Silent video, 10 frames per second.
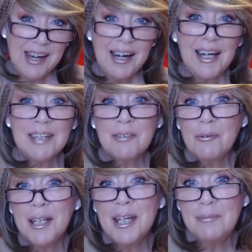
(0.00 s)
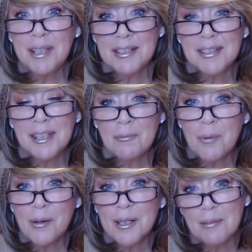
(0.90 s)
Hi everyone, I'm Nancy and
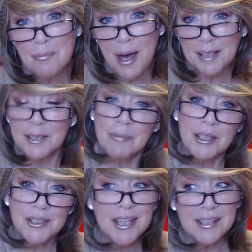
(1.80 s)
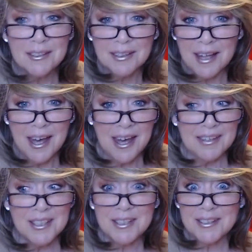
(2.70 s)
welcome back to my channel.
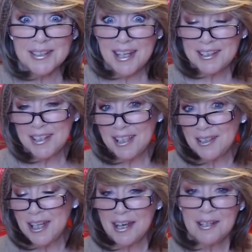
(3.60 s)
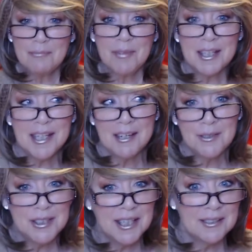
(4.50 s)
This is like day 10 of the
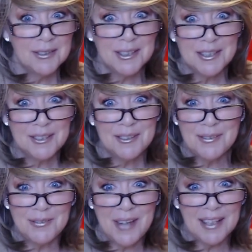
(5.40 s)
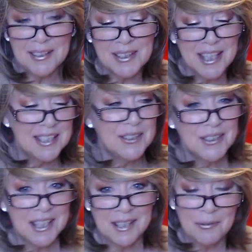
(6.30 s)
countdown to Valentine's
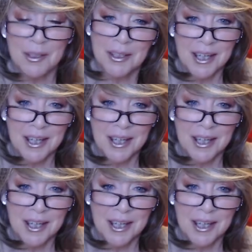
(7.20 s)
Day with